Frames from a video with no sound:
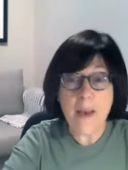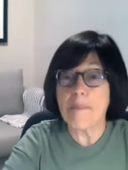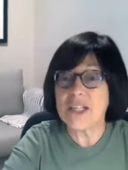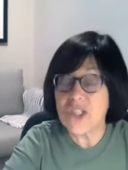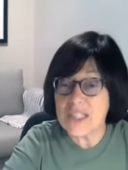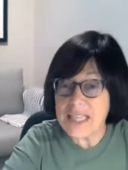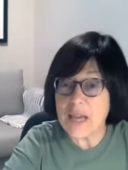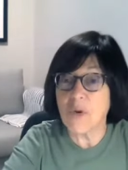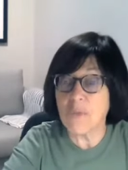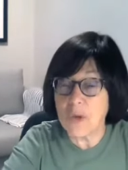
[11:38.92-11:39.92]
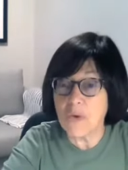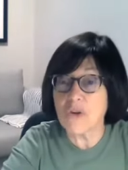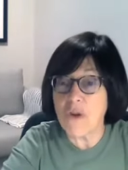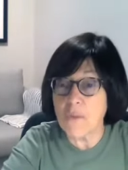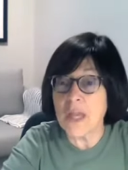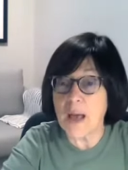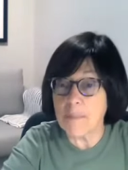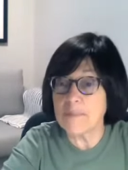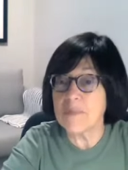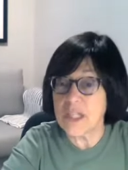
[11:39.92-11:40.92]
But she said, when we were growing
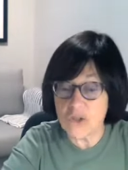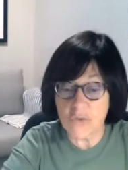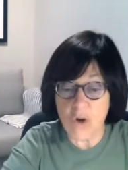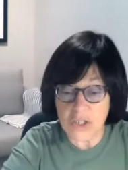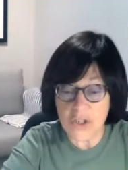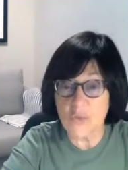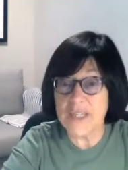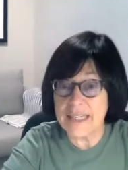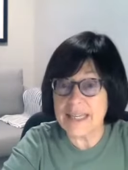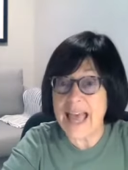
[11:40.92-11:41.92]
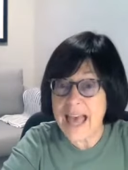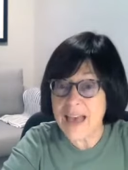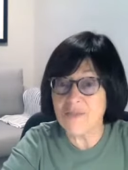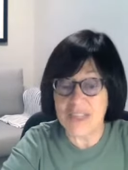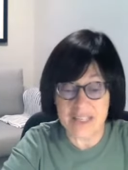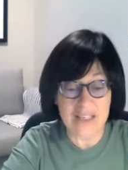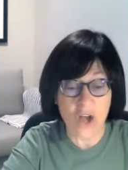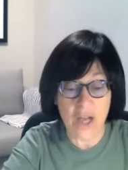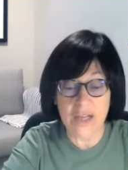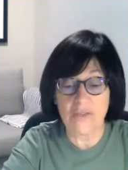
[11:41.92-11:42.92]
up in Toronto, we didn't have these
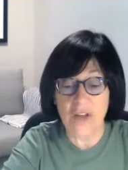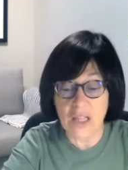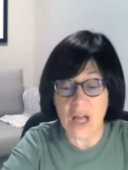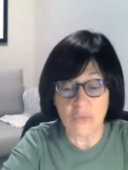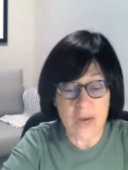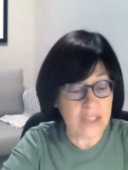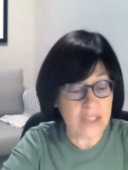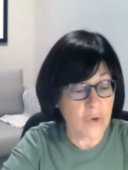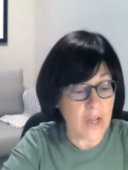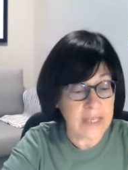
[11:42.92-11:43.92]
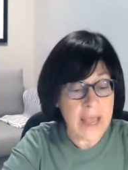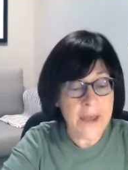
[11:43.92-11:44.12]
kind of halal restaurants.